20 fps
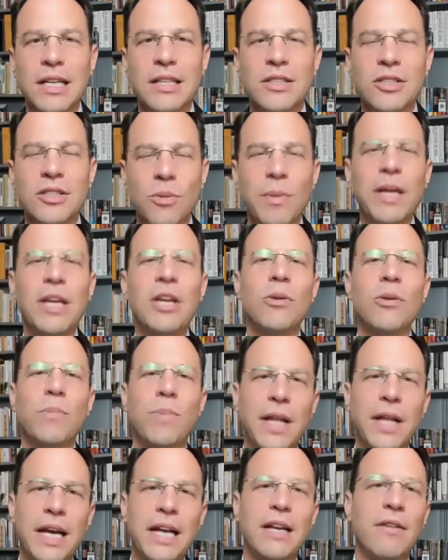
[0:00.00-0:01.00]
So make your
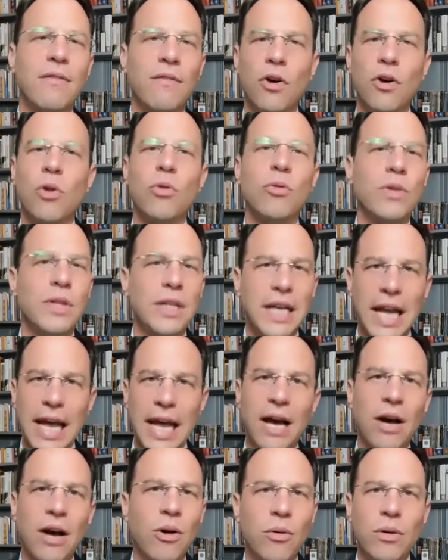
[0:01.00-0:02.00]
plan to vote
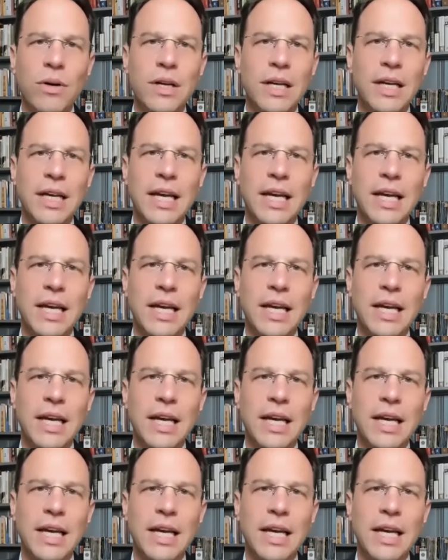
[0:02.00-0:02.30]
now